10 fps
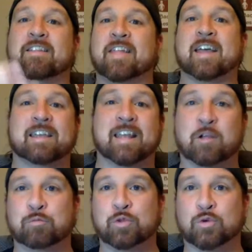That can
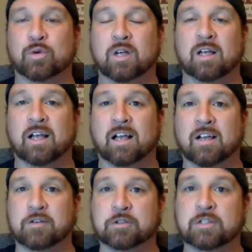help you
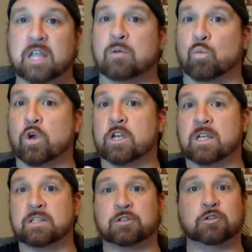understand what it
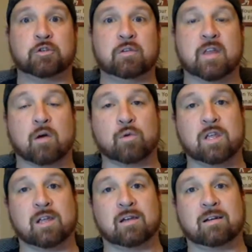is you're doing that
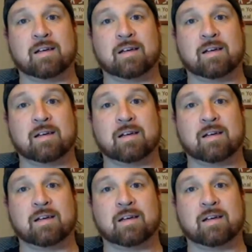week.